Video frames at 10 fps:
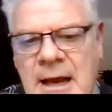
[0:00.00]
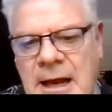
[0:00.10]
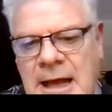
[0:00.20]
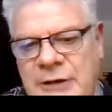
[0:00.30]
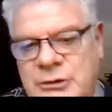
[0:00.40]

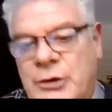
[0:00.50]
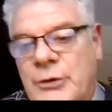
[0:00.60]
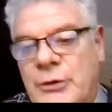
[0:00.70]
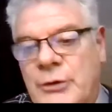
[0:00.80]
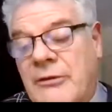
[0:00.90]
As you go to
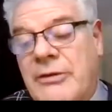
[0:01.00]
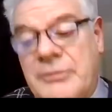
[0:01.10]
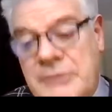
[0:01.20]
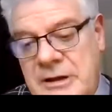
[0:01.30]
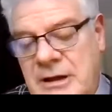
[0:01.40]
level
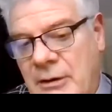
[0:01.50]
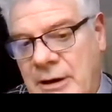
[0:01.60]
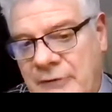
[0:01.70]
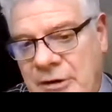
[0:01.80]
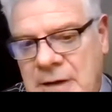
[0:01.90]
3,
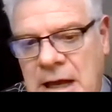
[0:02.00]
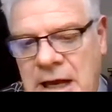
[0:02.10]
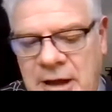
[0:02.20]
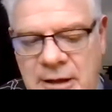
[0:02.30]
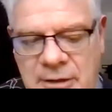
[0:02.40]
however,
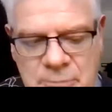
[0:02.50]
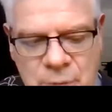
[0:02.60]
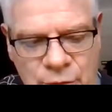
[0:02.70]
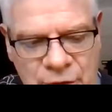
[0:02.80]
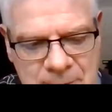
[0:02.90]

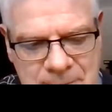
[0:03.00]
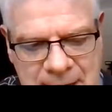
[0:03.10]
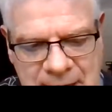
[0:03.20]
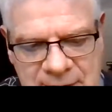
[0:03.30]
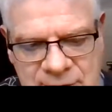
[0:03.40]
both the
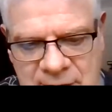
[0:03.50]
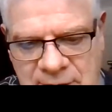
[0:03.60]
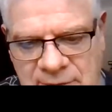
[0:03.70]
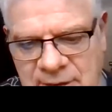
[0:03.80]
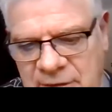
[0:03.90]
capacities and